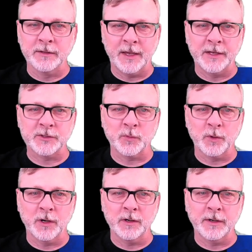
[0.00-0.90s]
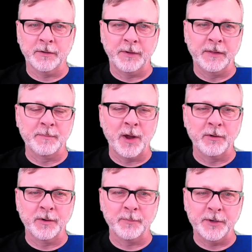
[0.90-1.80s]
as 'twere, or in the
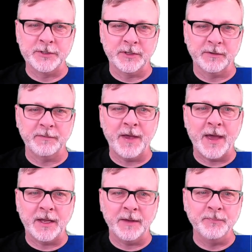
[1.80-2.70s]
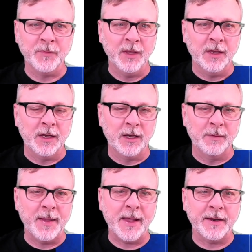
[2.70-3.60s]
Pahrump region of Nevada,
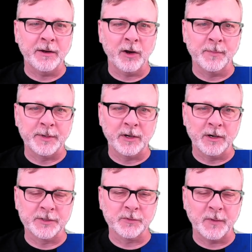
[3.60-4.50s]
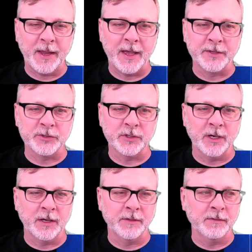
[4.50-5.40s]
and at Armendariz Ranch
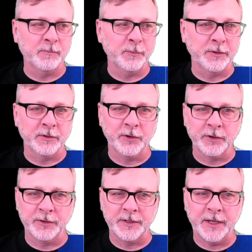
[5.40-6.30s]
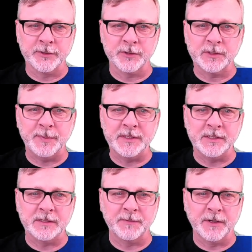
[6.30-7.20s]
with the Turner Endangered
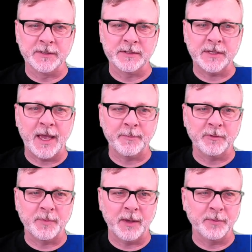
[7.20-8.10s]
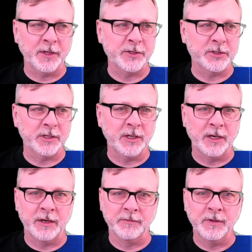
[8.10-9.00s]
Species Fund's captive population
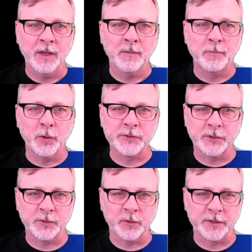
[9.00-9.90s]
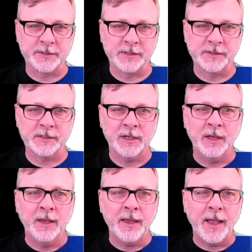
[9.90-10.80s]
of bolson tortoises,
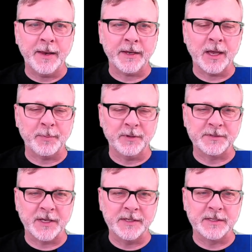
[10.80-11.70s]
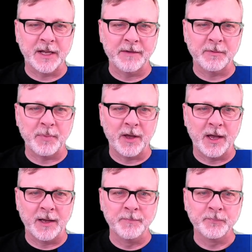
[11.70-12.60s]
and at a couple of sites in Ivanpah,